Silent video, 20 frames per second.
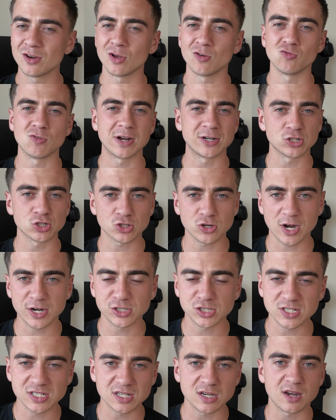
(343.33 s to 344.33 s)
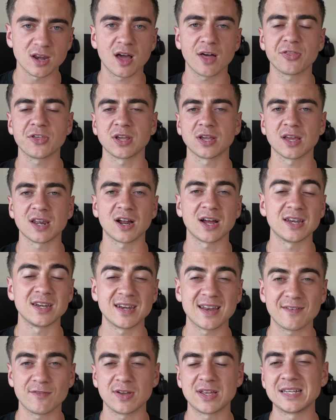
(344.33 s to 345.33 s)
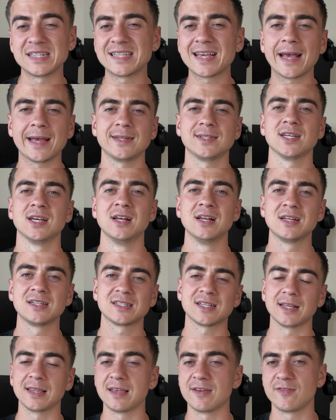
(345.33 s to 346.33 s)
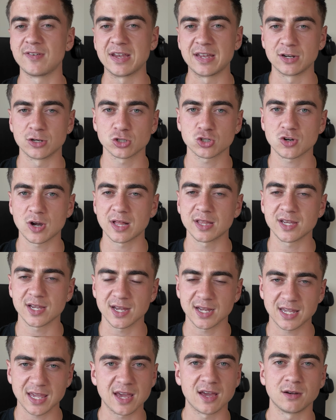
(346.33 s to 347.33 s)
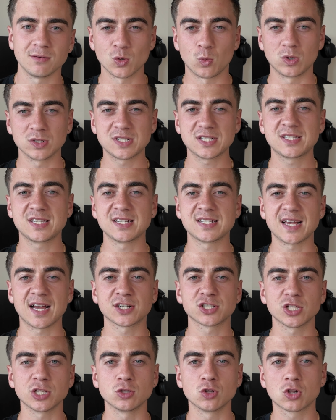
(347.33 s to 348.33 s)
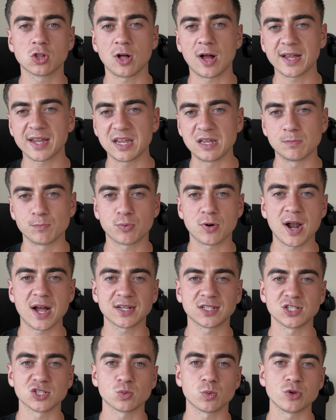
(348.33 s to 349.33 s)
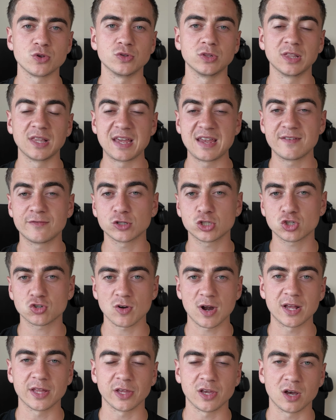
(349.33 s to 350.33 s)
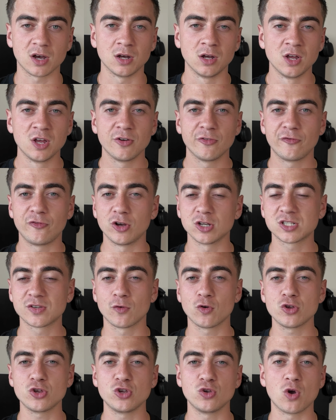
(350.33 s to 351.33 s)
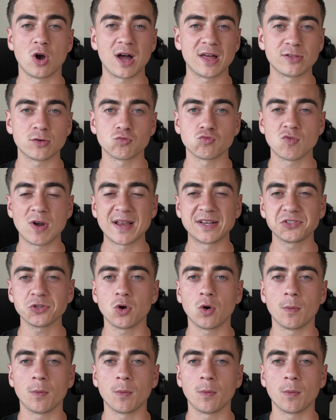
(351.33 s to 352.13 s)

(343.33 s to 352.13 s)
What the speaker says: no registrations, nothing, and I never intend to live in Australia again. So what does this actually look like in practice? Well, you leave Australia. First of all, you either rent